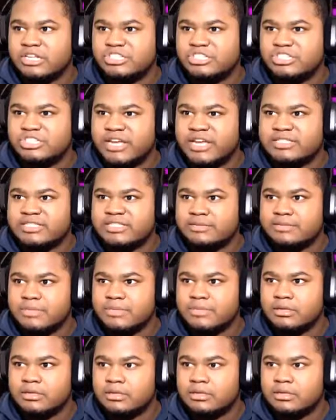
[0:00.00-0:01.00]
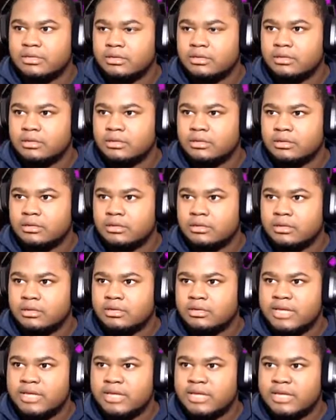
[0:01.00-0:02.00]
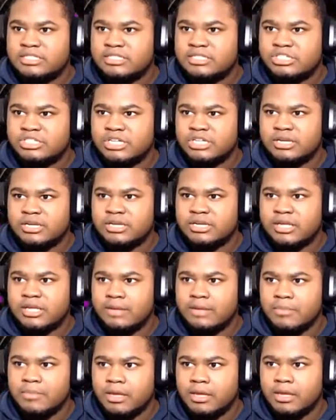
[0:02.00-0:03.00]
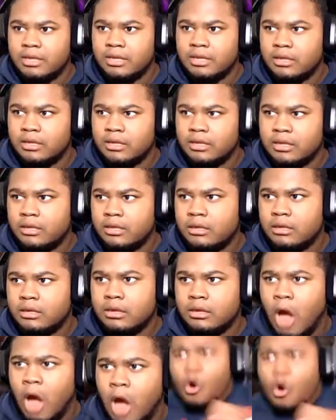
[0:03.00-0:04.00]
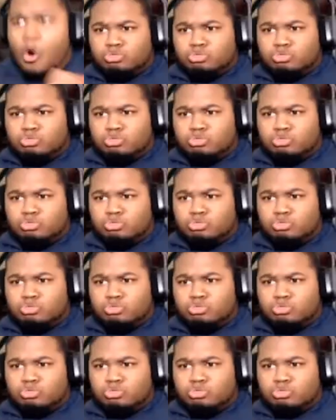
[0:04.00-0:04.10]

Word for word: chasing me. That's the shit that get me. Oh,